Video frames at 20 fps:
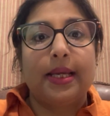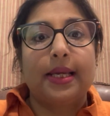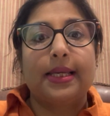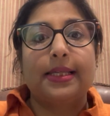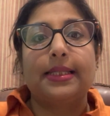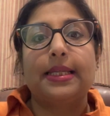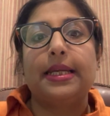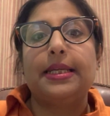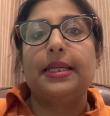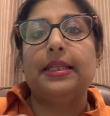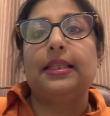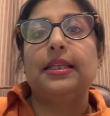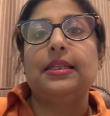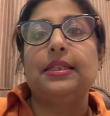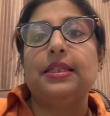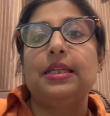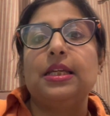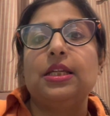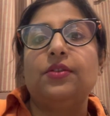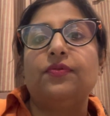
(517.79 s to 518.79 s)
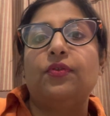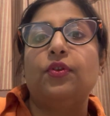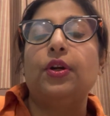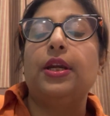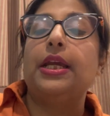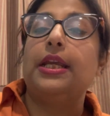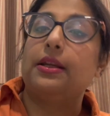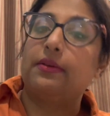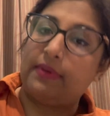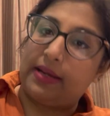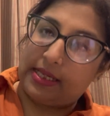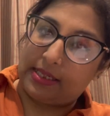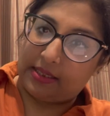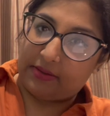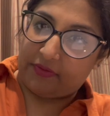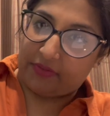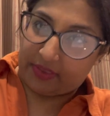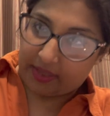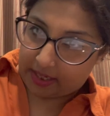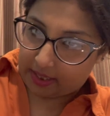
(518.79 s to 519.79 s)
Setting the stage for
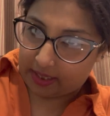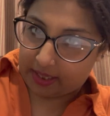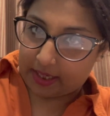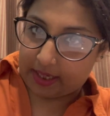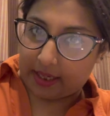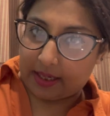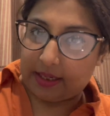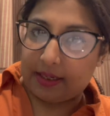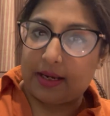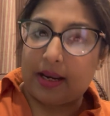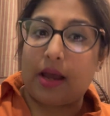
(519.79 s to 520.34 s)
innovative thinking.